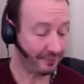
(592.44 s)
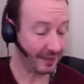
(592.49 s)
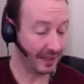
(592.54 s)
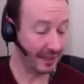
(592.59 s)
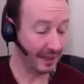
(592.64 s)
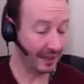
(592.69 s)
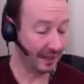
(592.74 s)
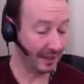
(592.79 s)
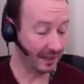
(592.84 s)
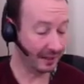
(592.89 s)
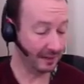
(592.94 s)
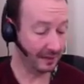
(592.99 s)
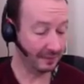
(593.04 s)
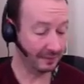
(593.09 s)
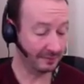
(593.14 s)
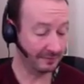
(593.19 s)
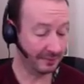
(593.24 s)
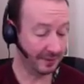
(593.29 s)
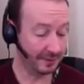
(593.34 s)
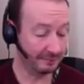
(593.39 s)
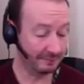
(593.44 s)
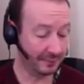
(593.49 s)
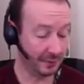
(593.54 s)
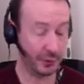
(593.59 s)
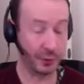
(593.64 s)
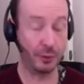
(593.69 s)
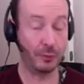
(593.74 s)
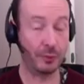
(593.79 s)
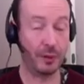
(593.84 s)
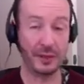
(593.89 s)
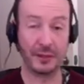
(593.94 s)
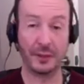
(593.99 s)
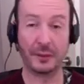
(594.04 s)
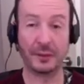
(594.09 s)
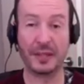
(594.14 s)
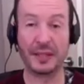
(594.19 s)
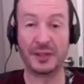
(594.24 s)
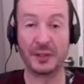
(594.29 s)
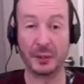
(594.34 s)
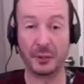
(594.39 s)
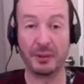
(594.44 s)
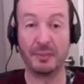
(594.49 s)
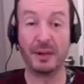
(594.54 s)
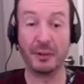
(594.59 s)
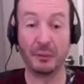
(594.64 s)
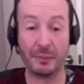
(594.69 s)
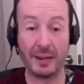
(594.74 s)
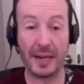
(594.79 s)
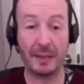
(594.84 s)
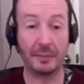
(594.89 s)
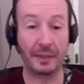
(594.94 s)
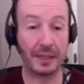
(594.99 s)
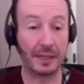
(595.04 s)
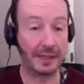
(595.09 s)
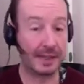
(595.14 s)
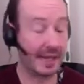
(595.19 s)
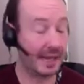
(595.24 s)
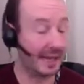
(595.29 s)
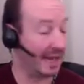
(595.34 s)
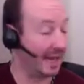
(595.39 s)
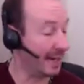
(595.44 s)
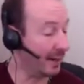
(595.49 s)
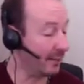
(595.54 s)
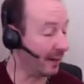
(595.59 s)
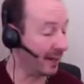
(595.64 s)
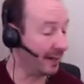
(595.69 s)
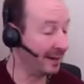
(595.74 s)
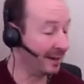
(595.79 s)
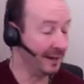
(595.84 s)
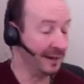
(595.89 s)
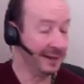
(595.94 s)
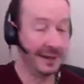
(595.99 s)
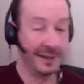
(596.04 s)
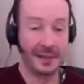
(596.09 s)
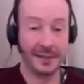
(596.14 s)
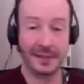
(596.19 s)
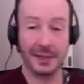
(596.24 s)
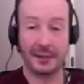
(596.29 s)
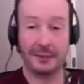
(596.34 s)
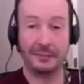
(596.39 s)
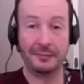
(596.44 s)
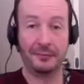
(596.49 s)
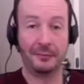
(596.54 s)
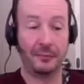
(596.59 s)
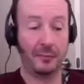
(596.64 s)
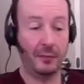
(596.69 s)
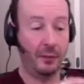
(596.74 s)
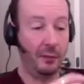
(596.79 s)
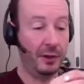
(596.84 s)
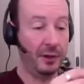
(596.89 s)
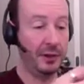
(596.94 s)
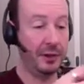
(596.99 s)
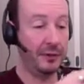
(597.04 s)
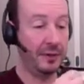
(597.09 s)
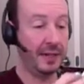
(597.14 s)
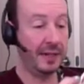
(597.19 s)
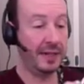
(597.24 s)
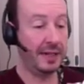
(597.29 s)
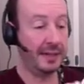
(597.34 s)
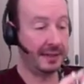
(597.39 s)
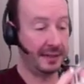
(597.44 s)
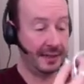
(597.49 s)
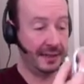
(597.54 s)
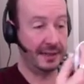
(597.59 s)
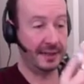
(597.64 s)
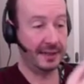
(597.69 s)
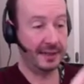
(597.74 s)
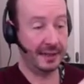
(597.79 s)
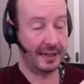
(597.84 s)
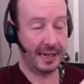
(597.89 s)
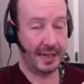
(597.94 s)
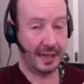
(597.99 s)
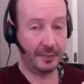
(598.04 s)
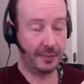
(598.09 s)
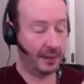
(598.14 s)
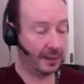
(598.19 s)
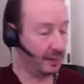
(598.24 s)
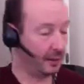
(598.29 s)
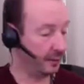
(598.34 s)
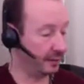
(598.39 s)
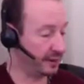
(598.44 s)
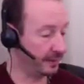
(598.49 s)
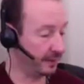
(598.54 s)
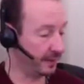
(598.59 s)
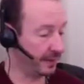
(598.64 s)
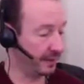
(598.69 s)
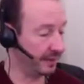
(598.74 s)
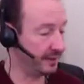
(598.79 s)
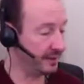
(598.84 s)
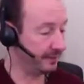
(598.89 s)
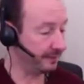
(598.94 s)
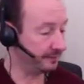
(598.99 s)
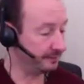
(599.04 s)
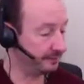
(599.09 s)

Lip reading: Not sure why I told that story, bit of rambling there anyway. So once you've connected up your splitters,